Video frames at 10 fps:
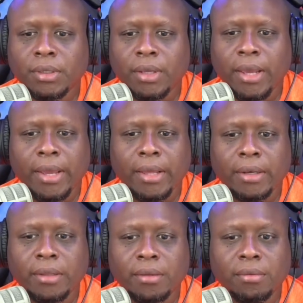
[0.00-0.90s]

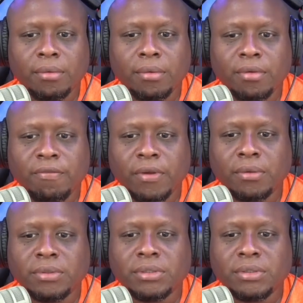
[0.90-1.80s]
And
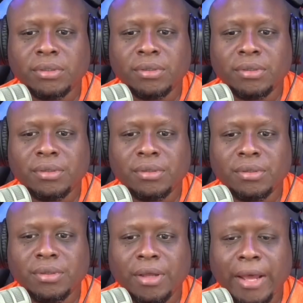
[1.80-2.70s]
folks,
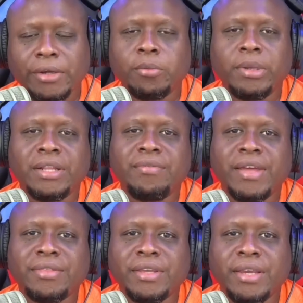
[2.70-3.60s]
I do believe
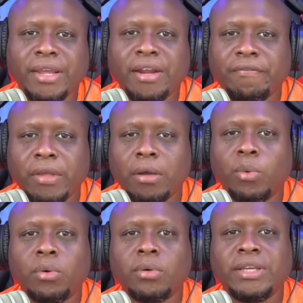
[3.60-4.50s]
that the NFL
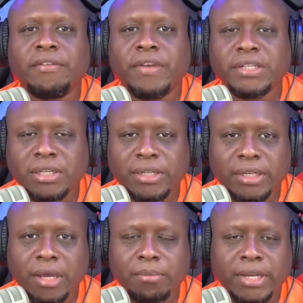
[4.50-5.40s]
will eventually
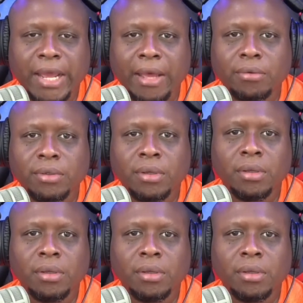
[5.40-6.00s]
come down